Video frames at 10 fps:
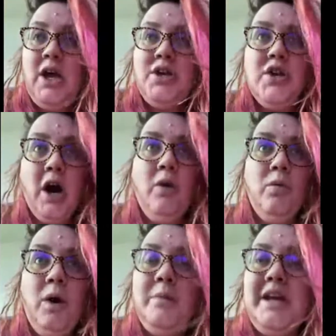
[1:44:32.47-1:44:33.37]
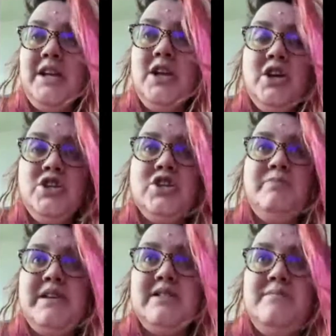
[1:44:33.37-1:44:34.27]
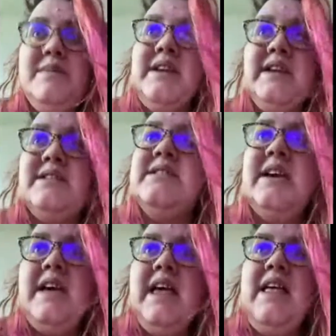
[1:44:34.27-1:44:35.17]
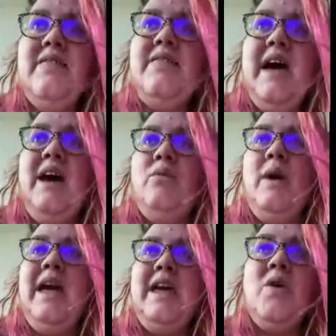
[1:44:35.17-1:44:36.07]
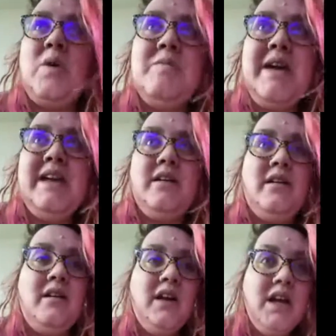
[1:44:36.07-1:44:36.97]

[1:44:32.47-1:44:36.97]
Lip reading: No woman should be demeaned in that way or manner.